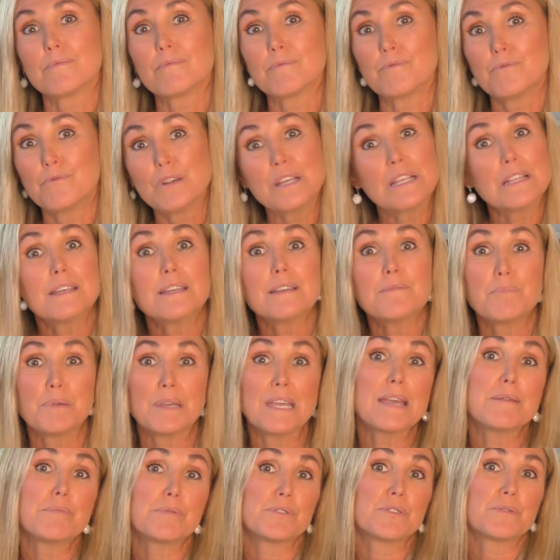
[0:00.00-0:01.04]
really be
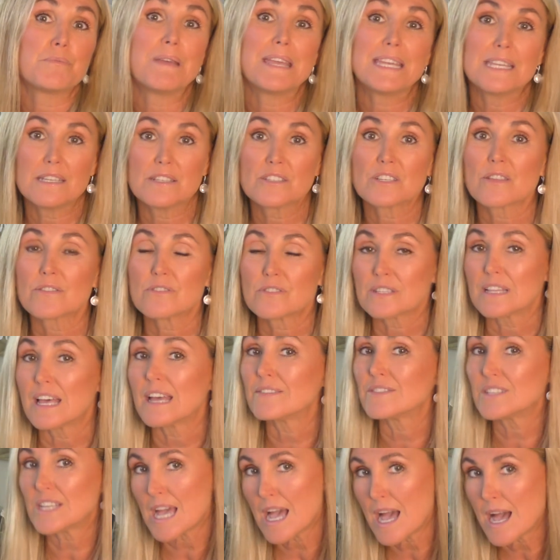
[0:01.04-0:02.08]
able to make each other's
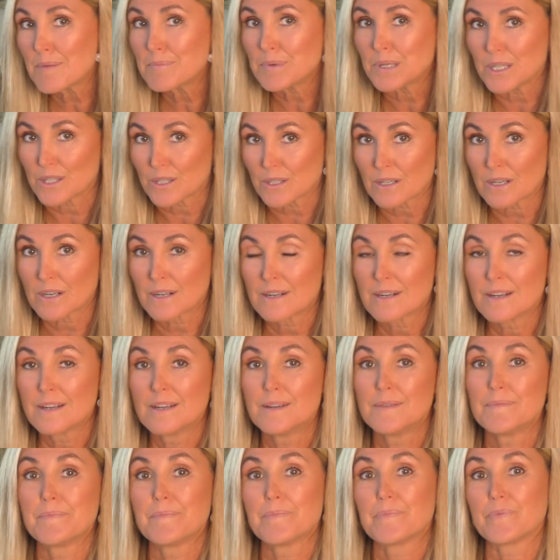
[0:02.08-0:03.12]
lives happier.
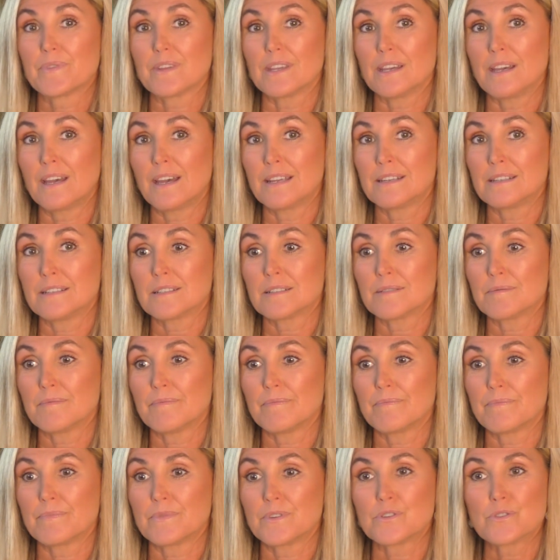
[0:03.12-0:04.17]
And
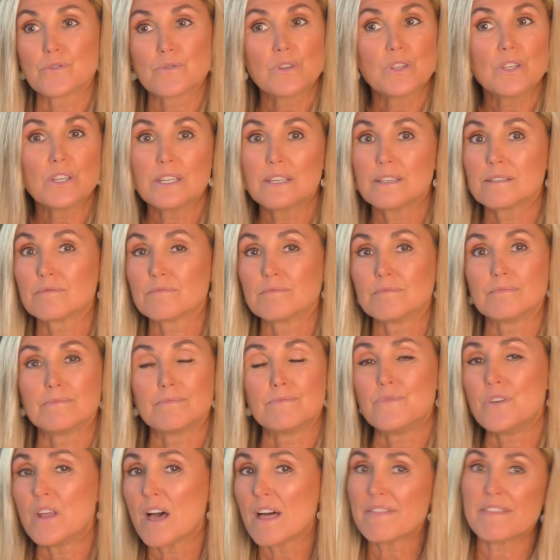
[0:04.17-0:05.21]
there's really
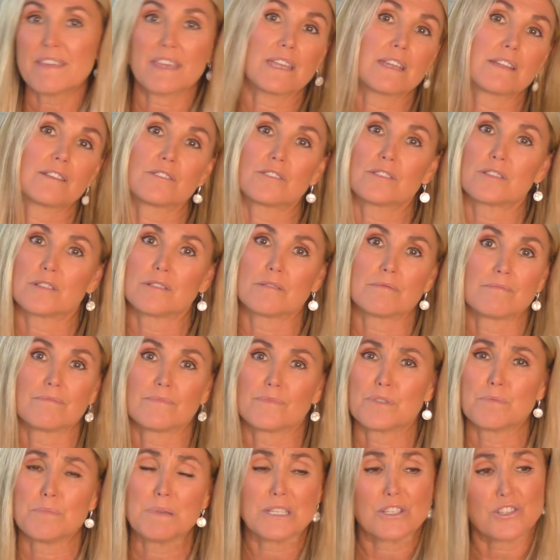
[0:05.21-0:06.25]
nothing
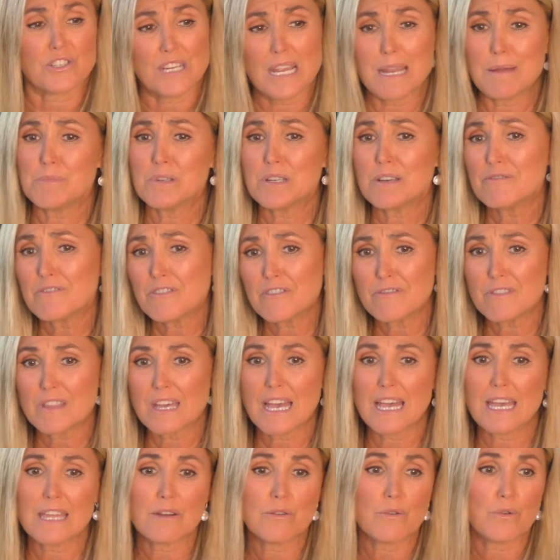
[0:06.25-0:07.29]
to be ashamed of of
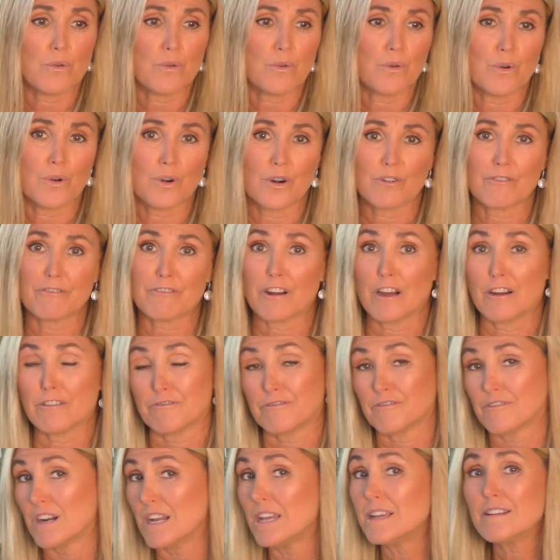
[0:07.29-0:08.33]
that or
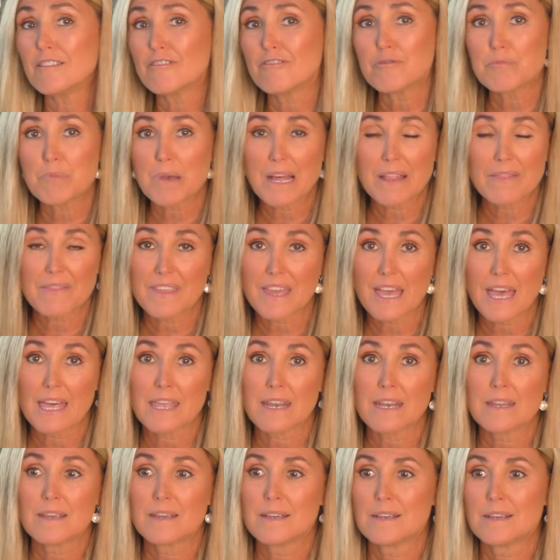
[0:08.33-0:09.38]
afraid of about
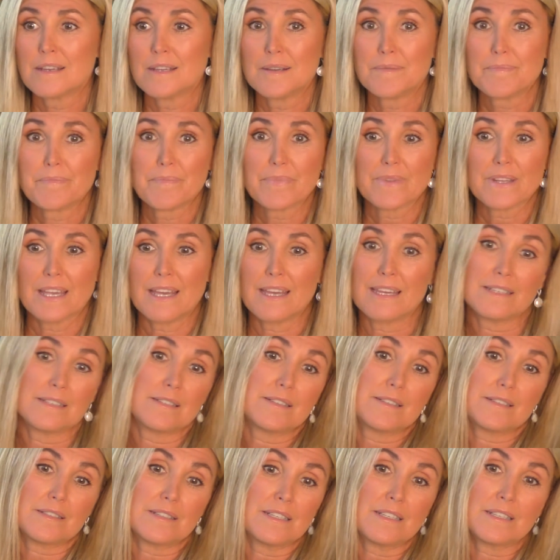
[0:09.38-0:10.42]
that.
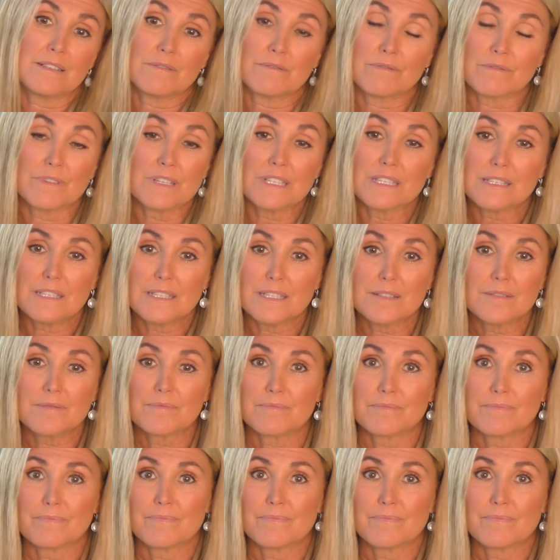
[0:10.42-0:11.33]
And it really,